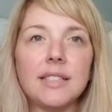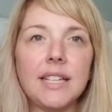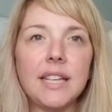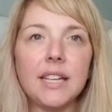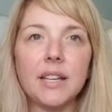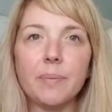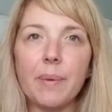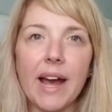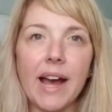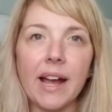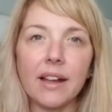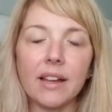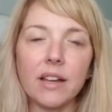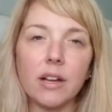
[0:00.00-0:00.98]
tink
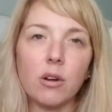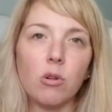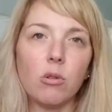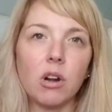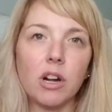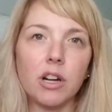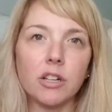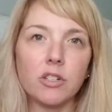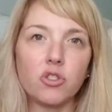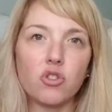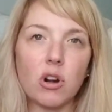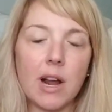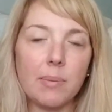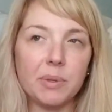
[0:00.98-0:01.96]
back
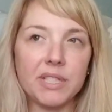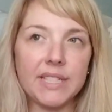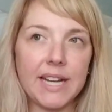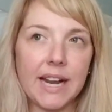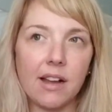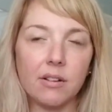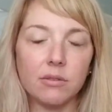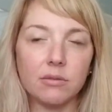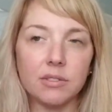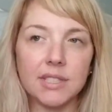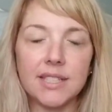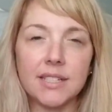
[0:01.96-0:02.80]
or drop down